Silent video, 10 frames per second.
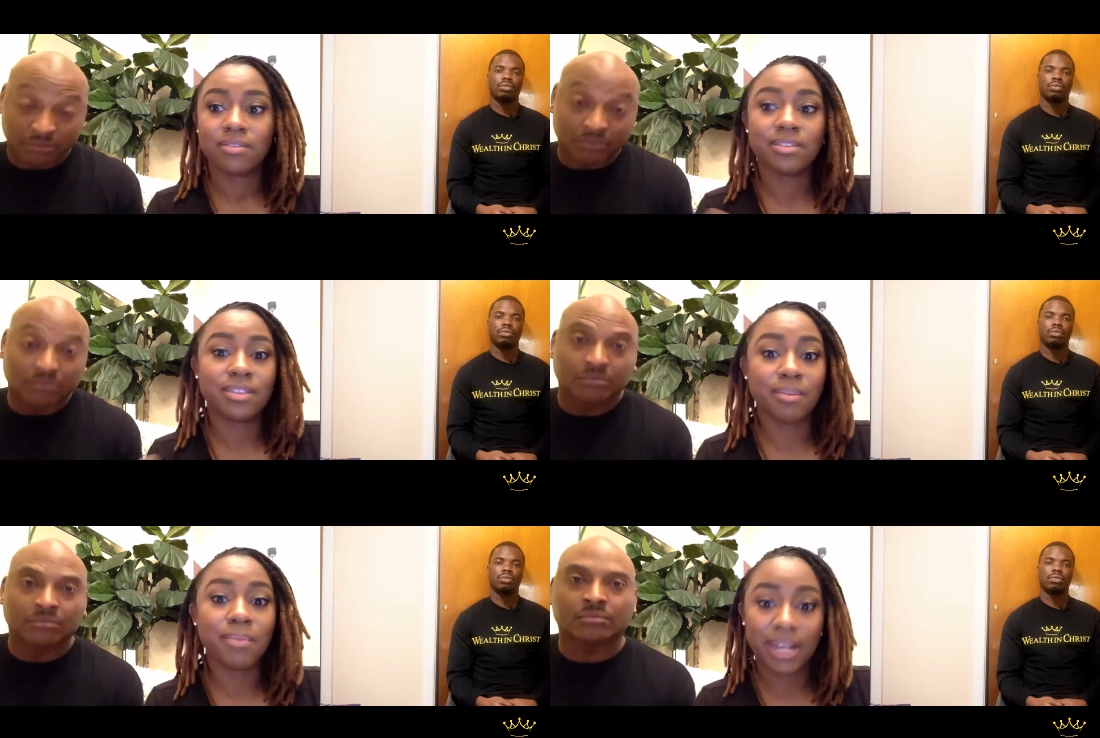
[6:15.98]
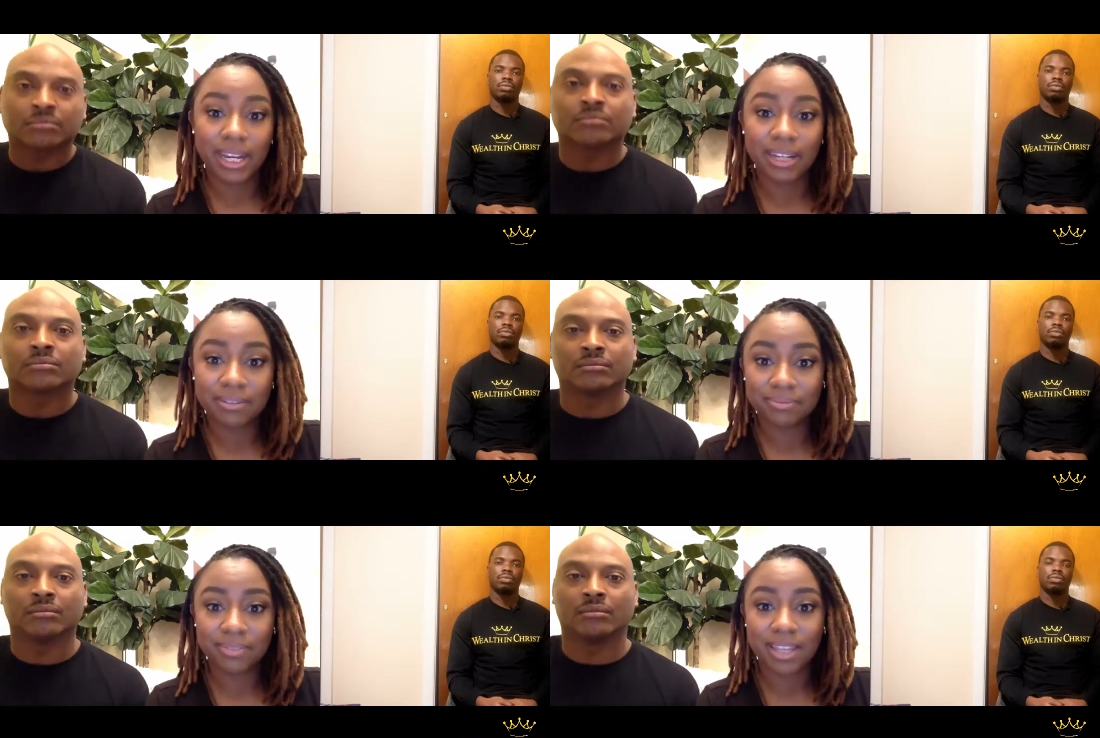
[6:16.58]
Speaker 1: the money,
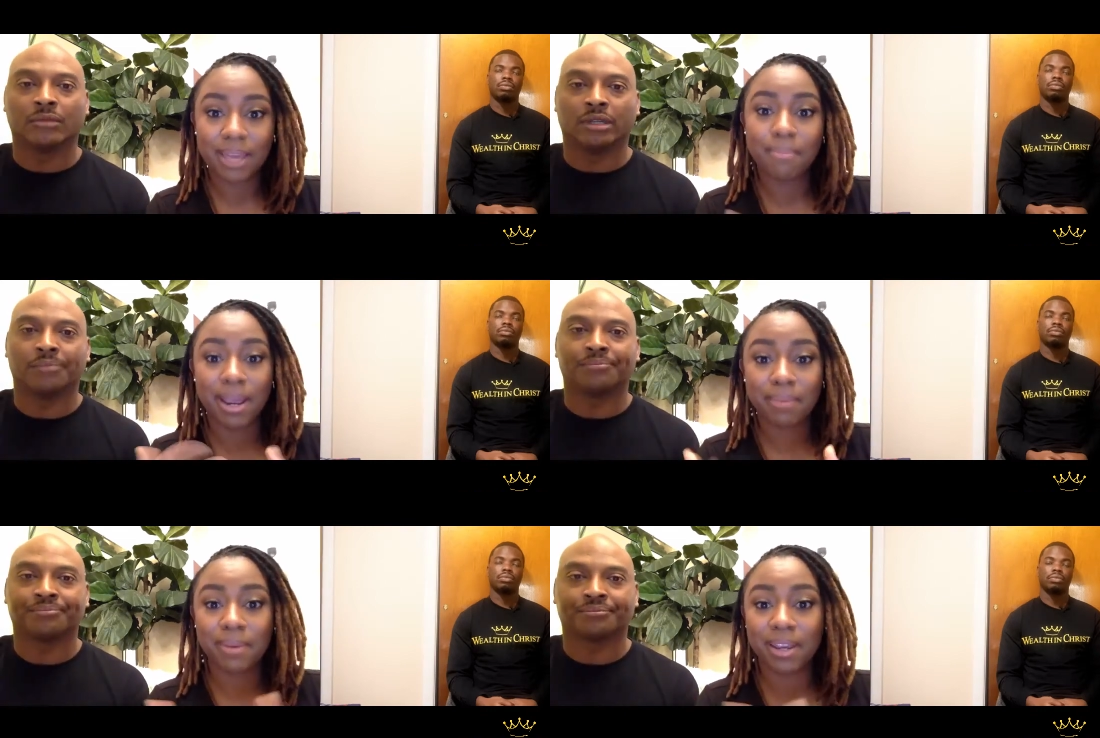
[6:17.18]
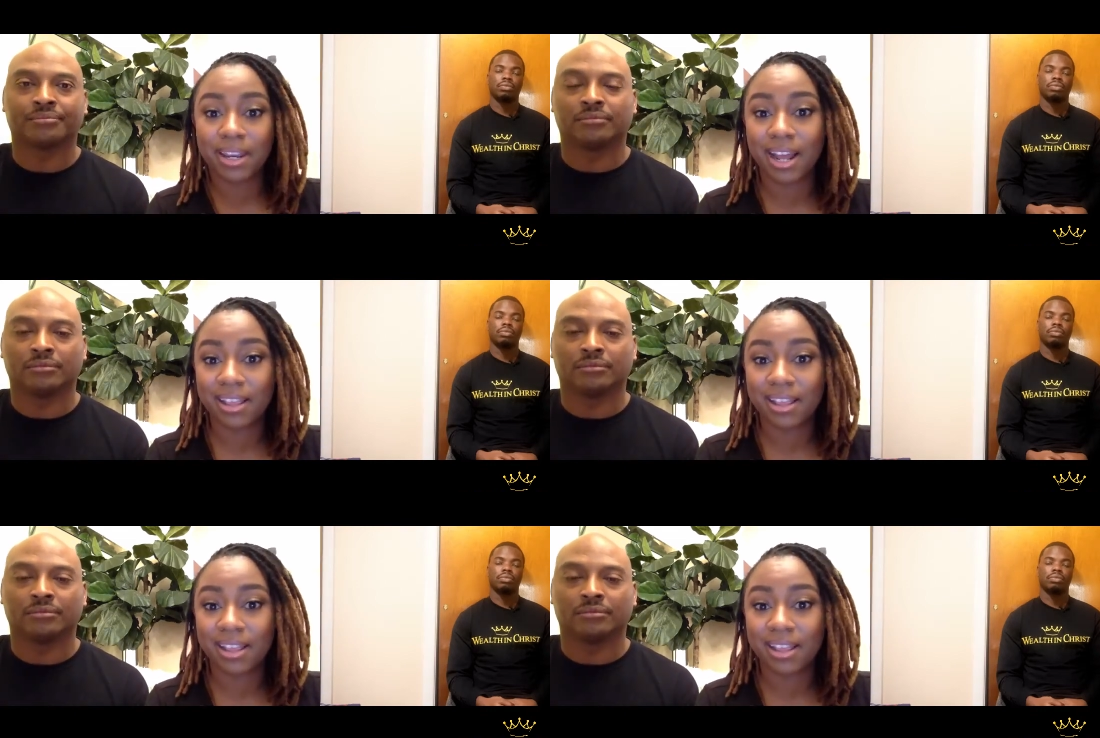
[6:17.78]
in my opinion. I